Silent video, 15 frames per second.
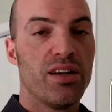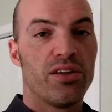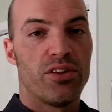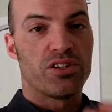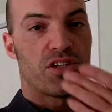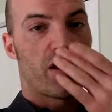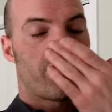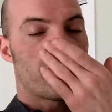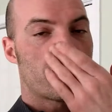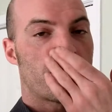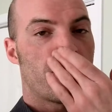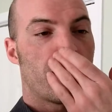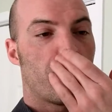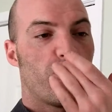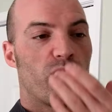The toughest
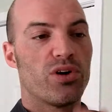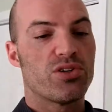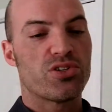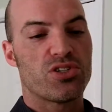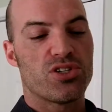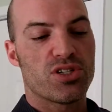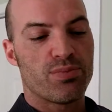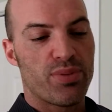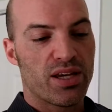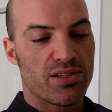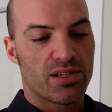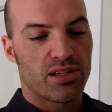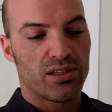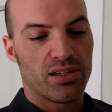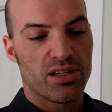thing was just
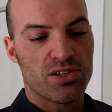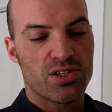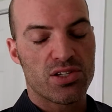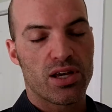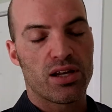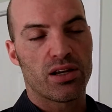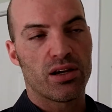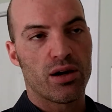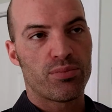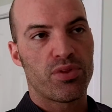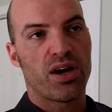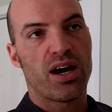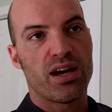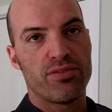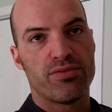basically setting up
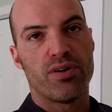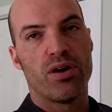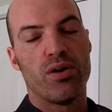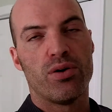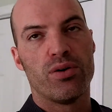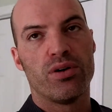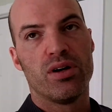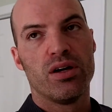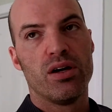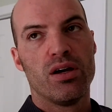the iPhone